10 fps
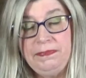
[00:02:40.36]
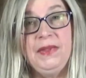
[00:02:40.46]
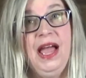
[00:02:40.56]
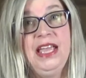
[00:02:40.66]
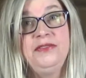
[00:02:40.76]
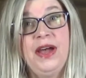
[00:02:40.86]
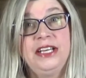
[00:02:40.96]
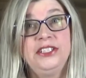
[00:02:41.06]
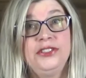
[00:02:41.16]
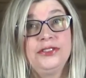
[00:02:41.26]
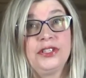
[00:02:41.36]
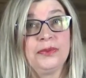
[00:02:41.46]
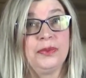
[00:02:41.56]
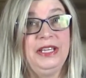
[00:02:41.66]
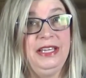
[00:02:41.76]
I invited you
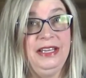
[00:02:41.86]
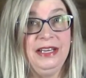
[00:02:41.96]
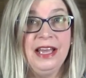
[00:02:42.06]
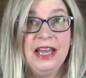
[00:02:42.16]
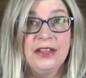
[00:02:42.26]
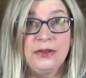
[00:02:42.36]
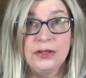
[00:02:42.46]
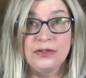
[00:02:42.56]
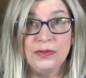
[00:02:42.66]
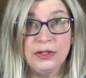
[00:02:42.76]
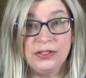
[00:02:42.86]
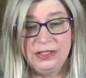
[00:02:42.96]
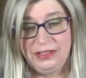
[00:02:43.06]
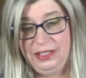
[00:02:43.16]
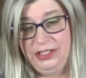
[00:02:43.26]
to read those
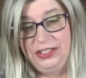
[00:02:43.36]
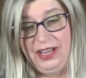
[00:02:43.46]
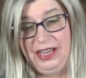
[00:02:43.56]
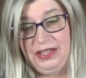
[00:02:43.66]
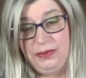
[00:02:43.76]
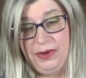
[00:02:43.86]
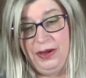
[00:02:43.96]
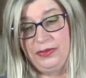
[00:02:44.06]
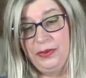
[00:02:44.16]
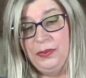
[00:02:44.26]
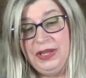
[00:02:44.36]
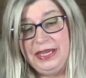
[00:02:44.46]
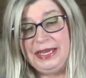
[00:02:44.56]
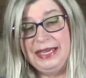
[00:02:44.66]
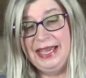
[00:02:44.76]
verses each day throughout the
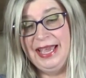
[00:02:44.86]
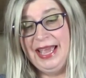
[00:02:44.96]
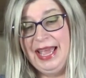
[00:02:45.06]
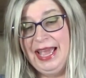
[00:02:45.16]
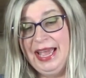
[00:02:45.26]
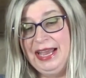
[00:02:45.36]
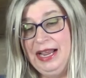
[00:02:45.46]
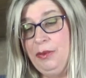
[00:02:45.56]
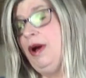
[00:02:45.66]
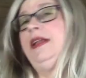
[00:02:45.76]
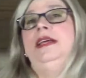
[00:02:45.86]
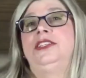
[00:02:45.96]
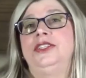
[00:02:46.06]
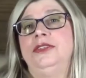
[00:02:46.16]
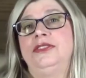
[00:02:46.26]
week, and I
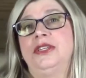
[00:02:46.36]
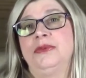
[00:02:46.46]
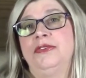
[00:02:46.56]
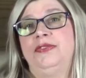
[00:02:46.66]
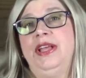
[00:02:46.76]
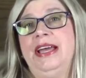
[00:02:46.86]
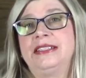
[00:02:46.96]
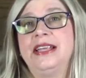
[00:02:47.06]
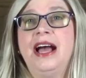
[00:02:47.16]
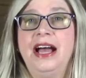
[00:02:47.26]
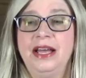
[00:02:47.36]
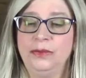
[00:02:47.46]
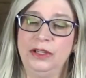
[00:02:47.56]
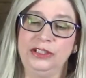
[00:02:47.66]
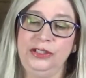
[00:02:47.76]
wanted you to reflect
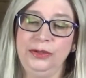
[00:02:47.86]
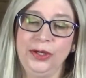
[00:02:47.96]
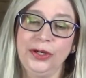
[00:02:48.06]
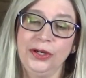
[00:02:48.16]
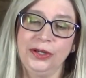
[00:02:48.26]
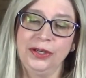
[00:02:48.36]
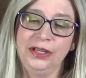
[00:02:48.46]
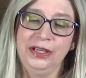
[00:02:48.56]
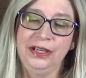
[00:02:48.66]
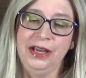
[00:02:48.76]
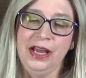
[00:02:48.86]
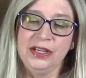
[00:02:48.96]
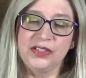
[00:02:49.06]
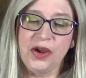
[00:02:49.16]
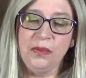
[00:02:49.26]
on what you heard.
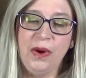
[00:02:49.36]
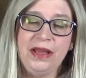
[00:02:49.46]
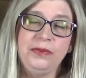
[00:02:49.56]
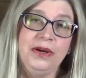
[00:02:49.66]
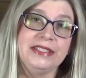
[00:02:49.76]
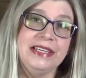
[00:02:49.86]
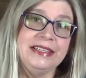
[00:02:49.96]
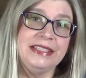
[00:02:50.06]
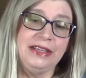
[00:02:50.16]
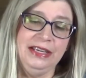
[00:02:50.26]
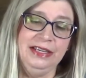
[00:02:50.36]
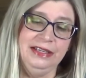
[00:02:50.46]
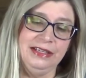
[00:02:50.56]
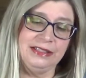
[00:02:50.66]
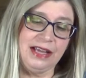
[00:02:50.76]
So what was it
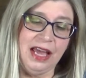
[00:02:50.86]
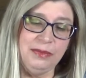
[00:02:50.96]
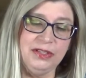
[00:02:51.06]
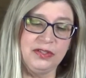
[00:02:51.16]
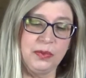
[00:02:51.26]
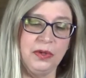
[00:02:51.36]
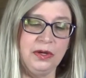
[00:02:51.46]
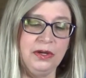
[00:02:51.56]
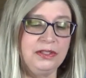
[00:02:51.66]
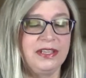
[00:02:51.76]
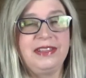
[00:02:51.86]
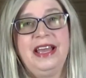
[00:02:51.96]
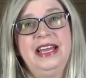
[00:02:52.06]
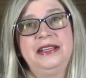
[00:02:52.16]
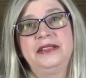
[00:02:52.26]
in Simon's words
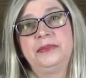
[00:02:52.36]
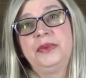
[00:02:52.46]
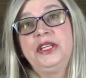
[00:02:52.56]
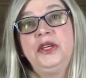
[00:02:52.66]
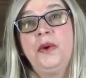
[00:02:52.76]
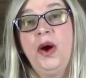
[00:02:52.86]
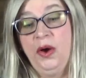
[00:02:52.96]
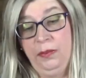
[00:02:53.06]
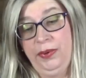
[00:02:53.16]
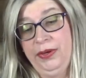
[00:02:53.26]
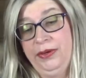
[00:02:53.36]
that bring you hope?